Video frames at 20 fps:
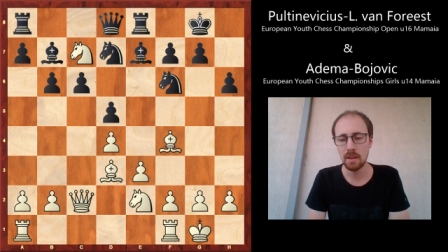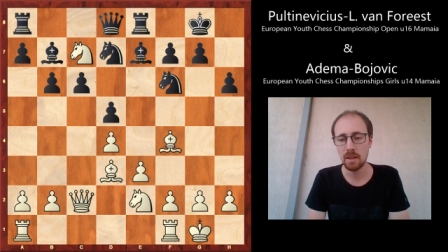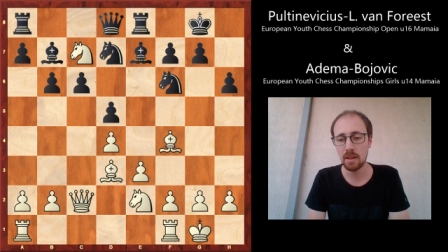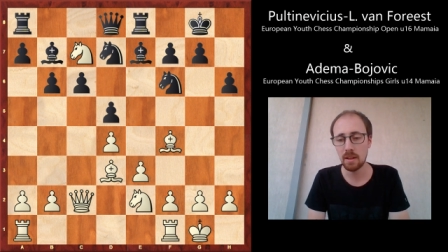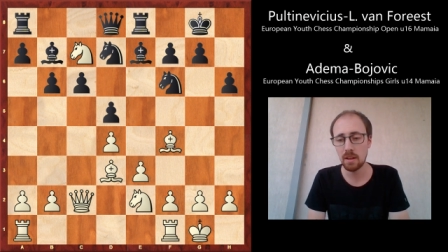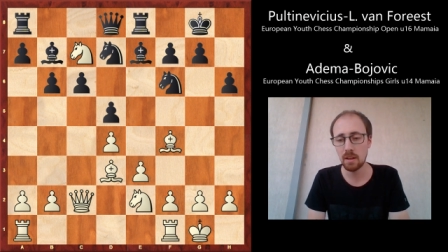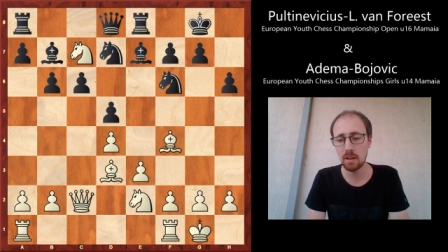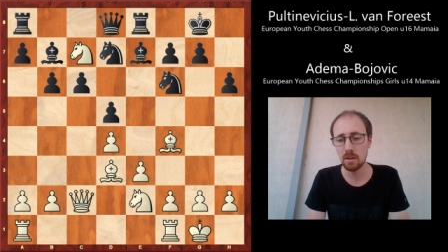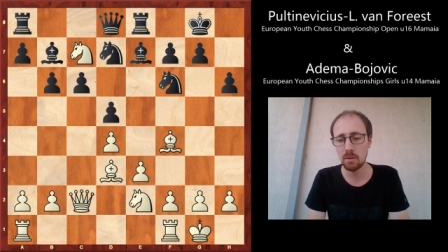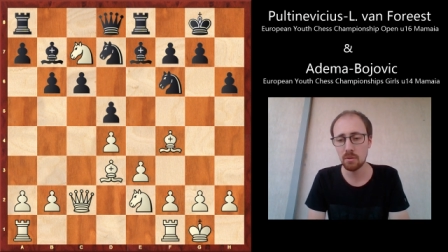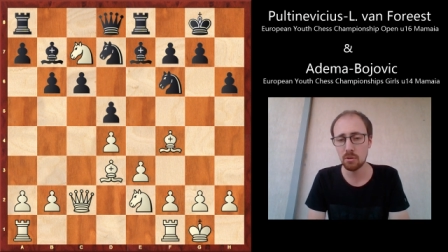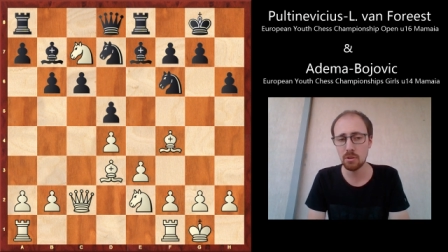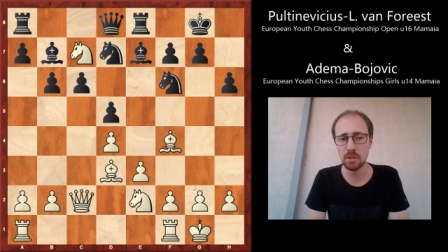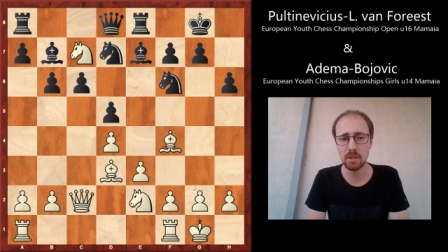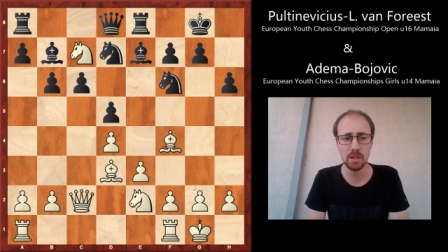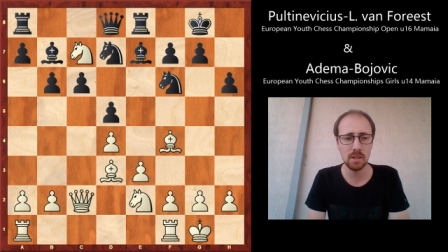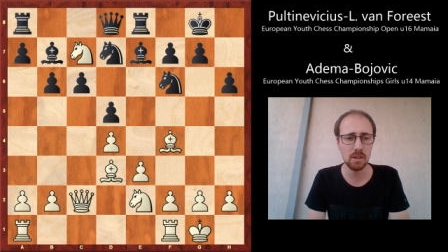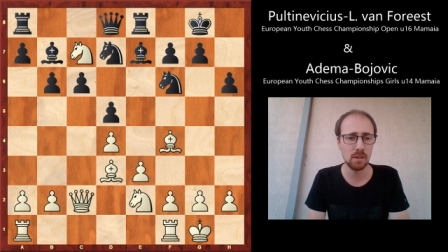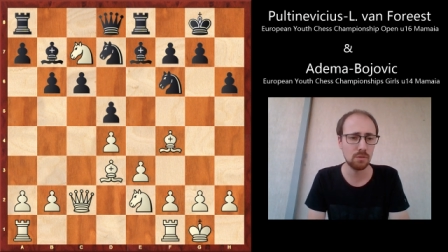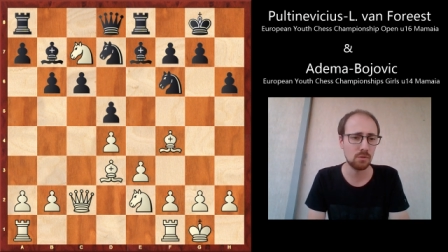Uh, or you
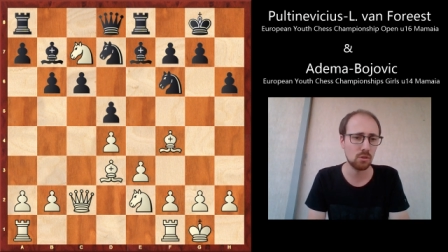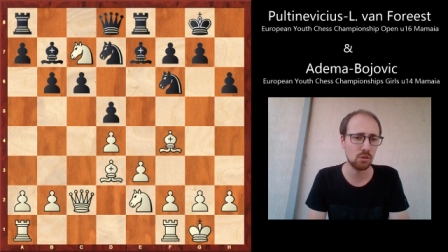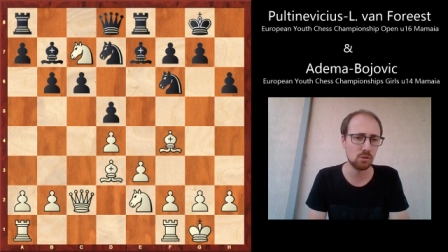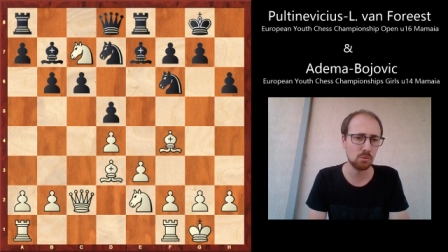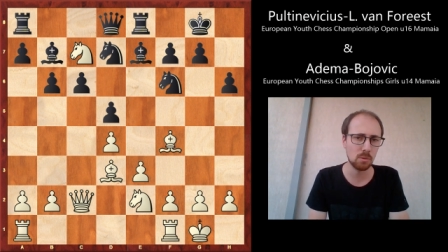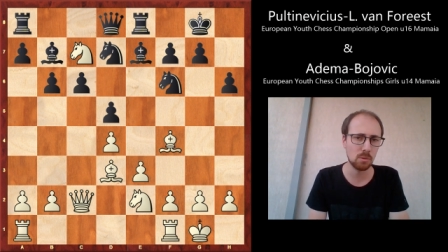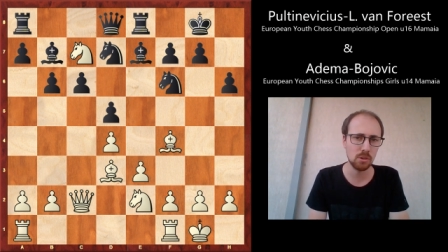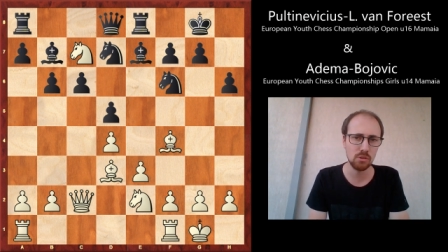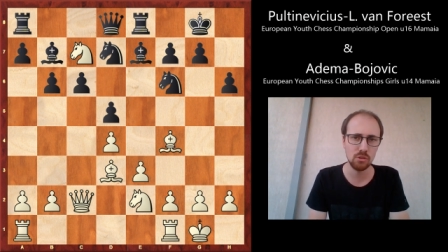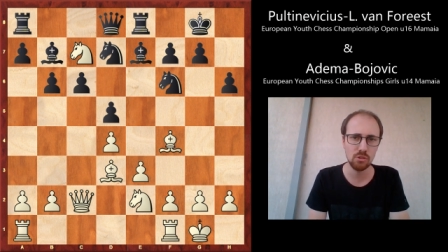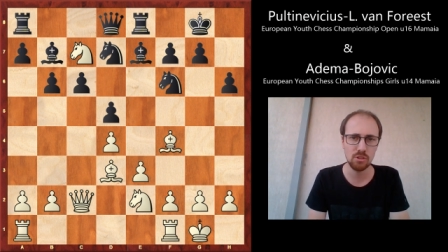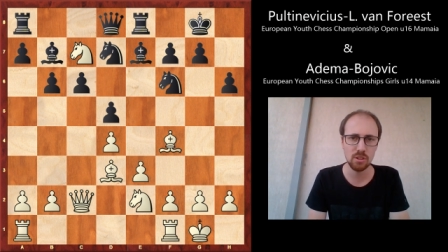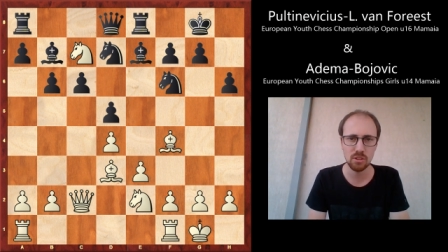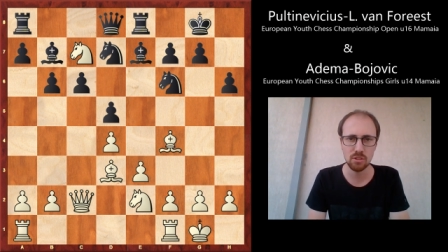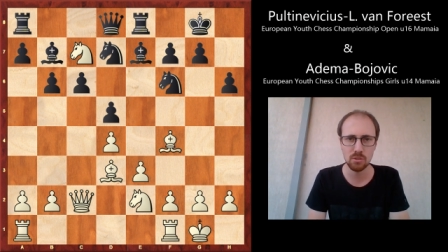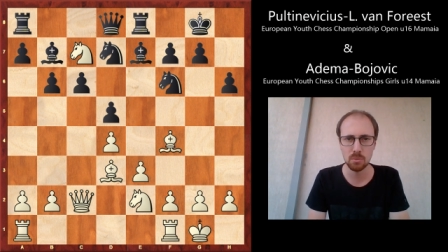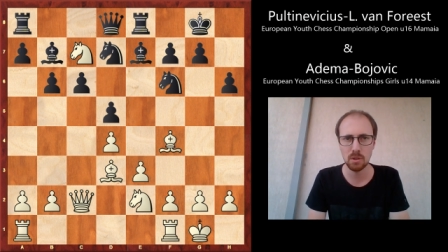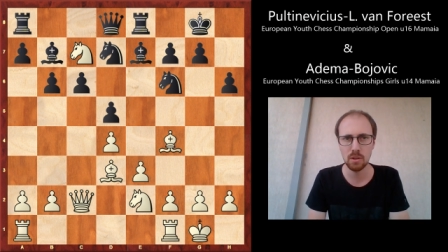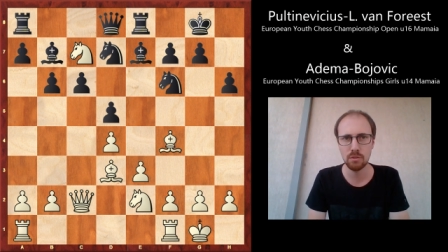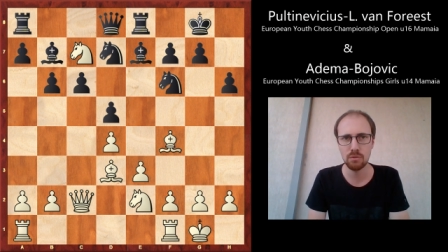can, of course, watch on
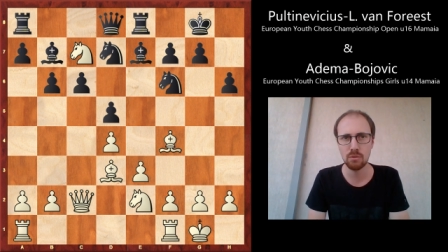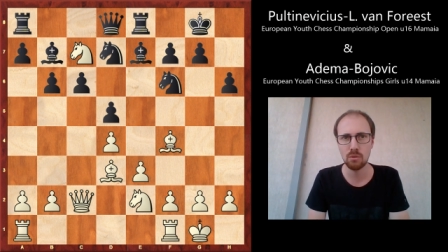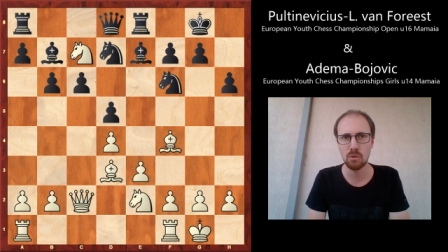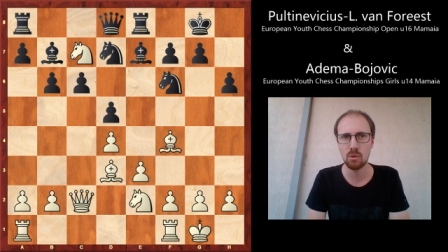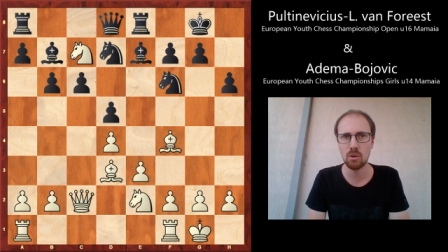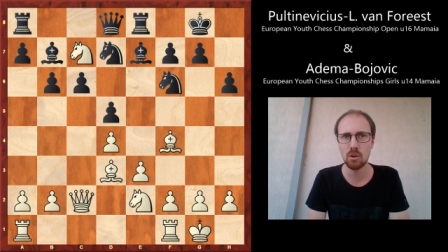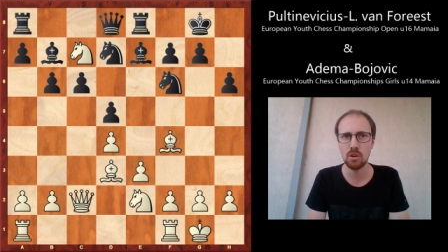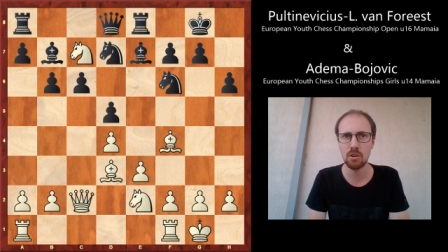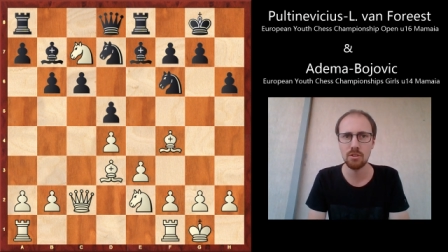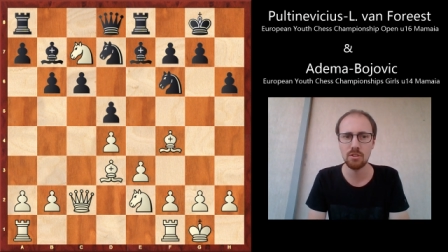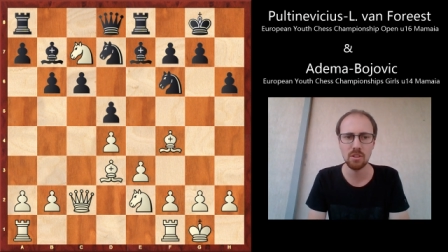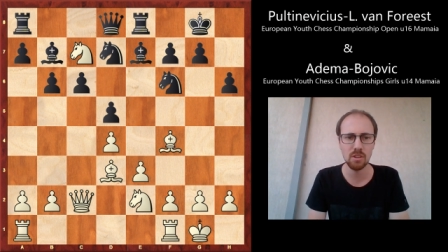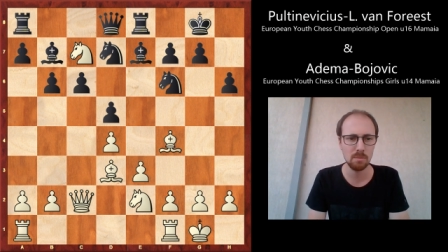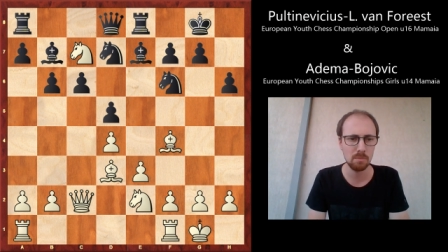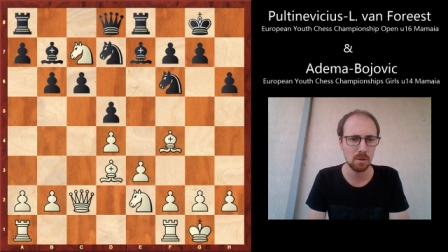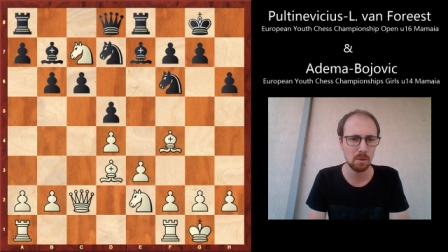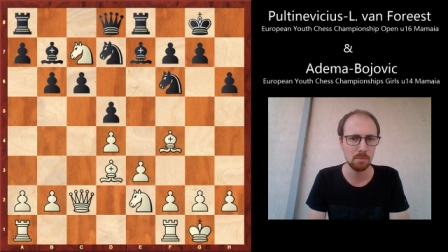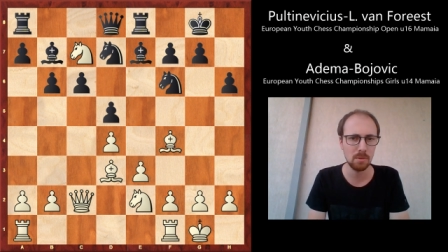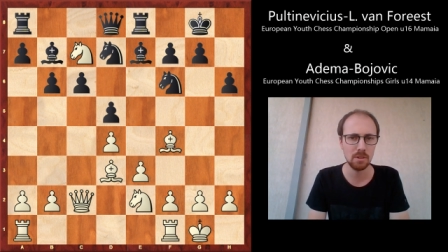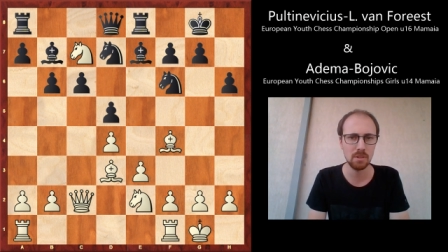Chess24,
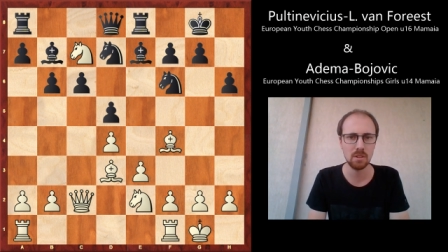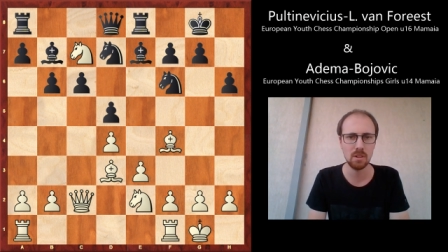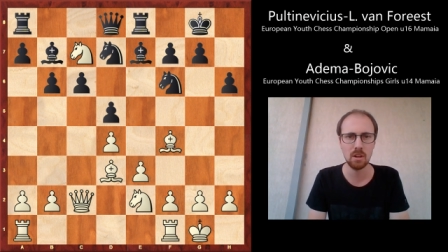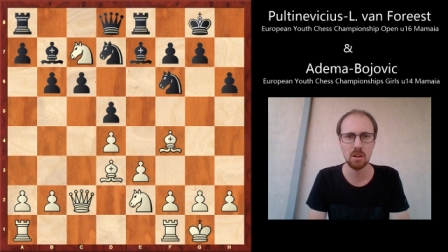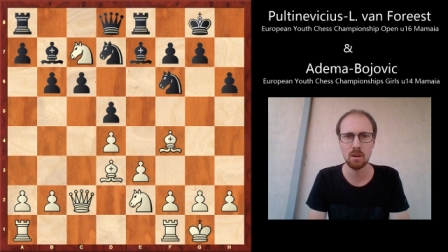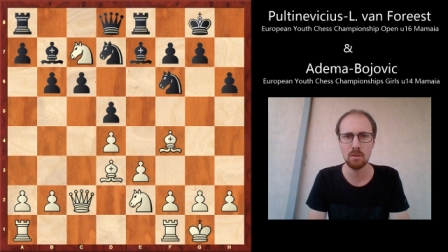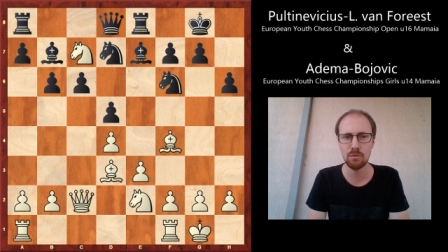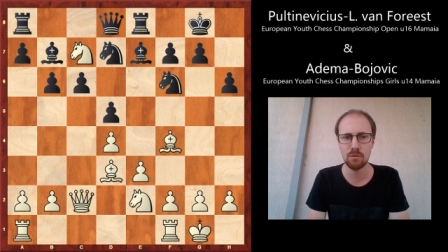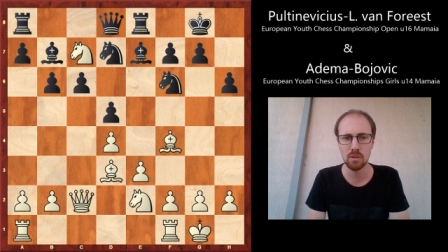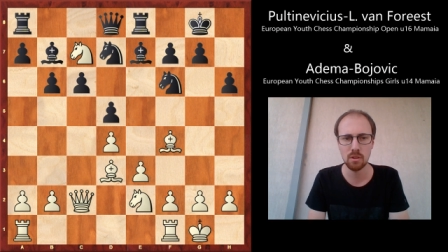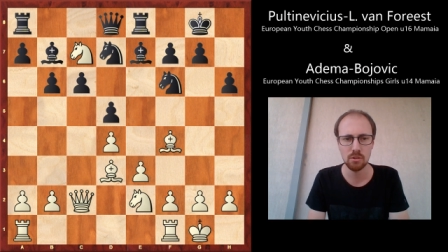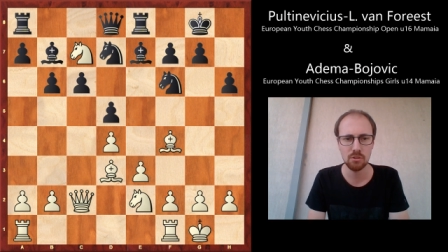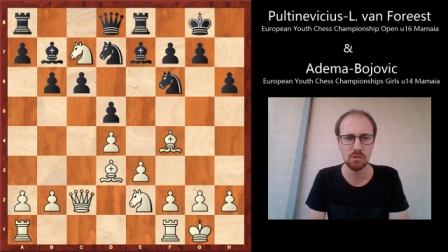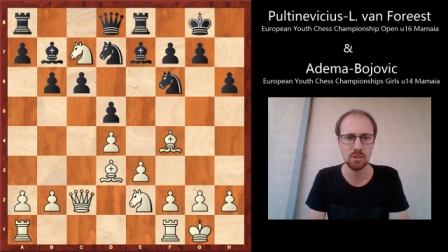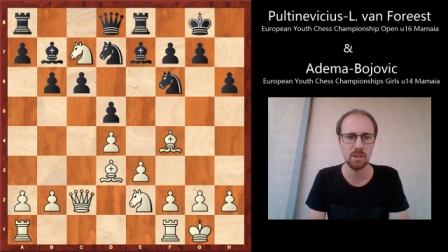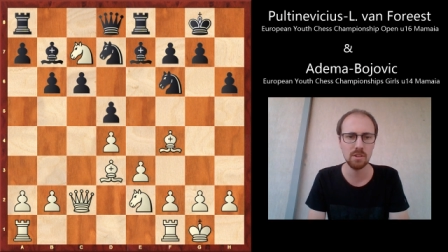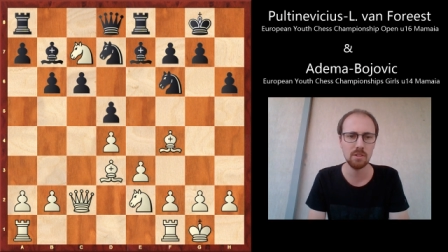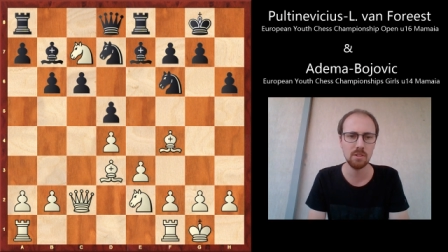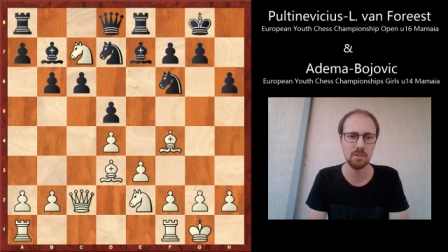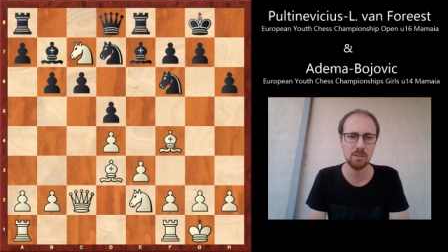ChessBomb.com, Follow
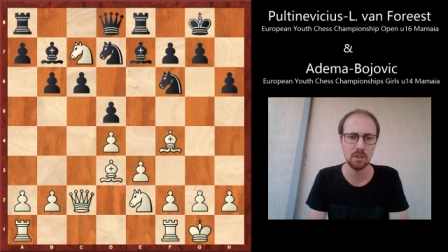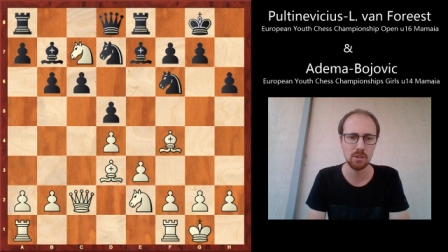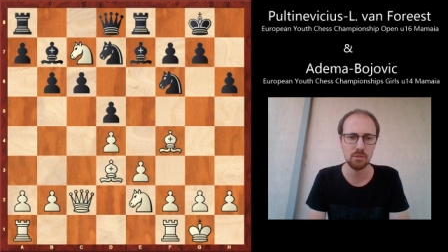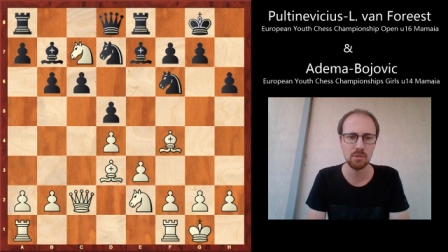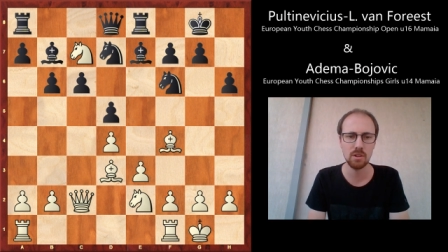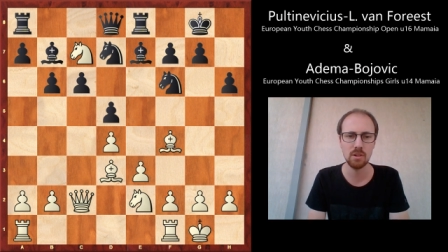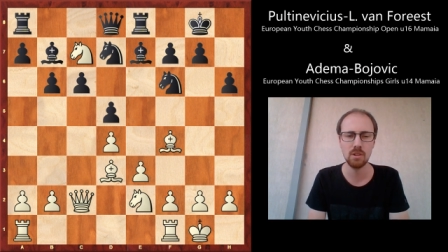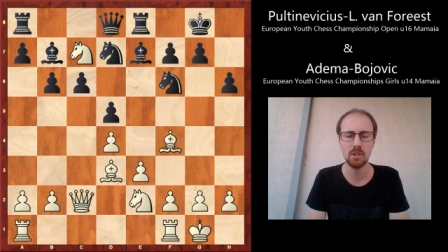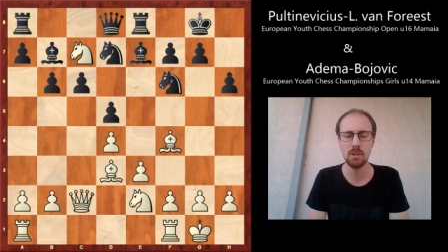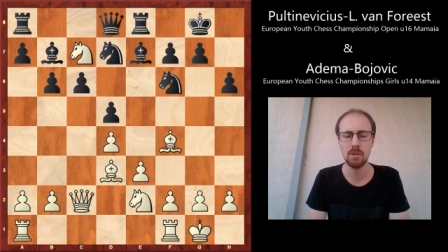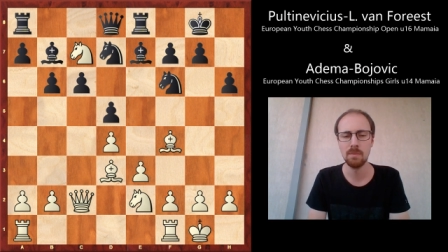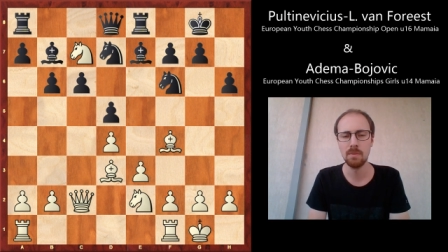Chess, etc.